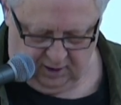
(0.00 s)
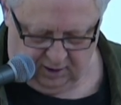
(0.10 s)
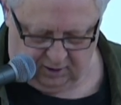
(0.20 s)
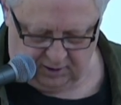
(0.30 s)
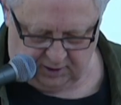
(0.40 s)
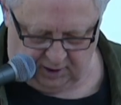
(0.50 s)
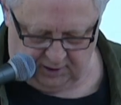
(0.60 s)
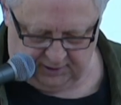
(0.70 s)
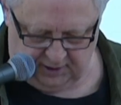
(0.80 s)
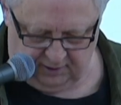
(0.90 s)
or
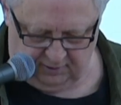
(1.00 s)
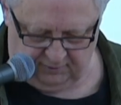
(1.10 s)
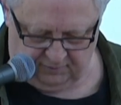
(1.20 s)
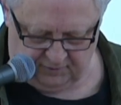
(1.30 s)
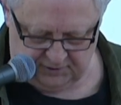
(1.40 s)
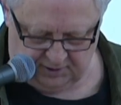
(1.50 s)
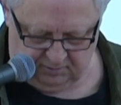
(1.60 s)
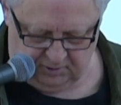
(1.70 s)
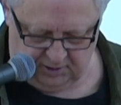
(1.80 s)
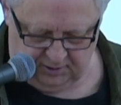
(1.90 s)
caring for
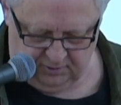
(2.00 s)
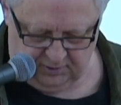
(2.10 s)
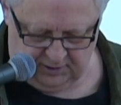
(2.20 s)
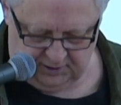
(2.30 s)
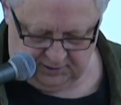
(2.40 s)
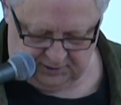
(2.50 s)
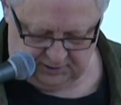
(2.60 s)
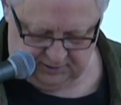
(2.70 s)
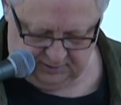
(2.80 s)
someone who is.